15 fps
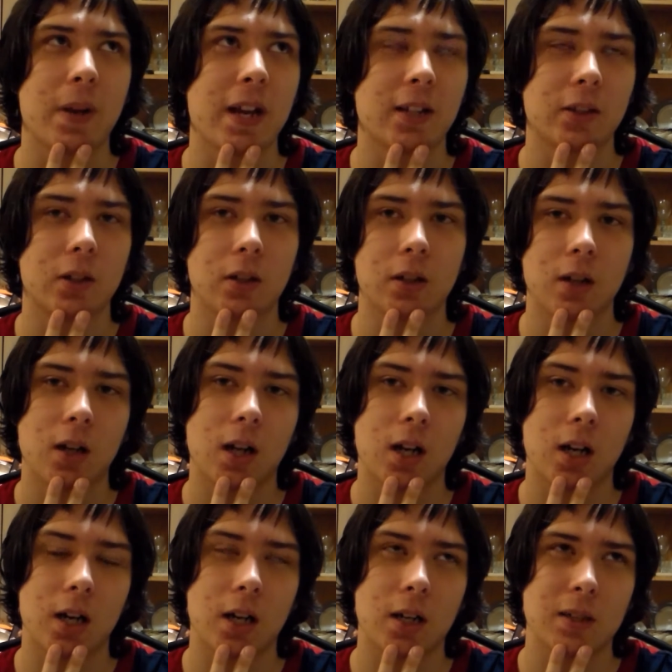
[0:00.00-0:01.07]

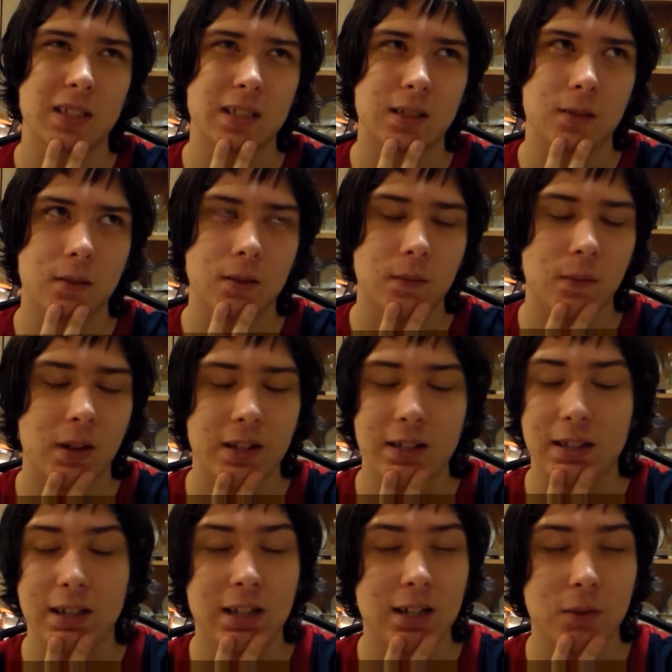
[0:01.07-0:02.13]
Panther,
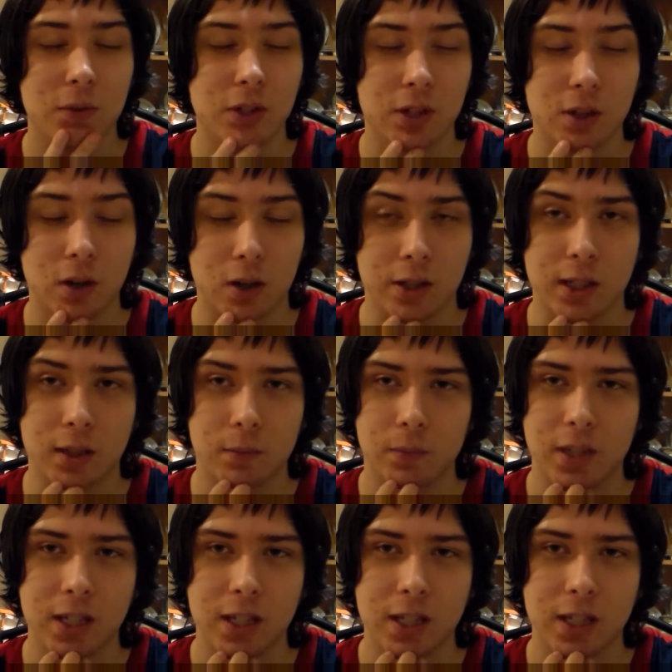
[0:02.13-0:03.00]
he was awesome.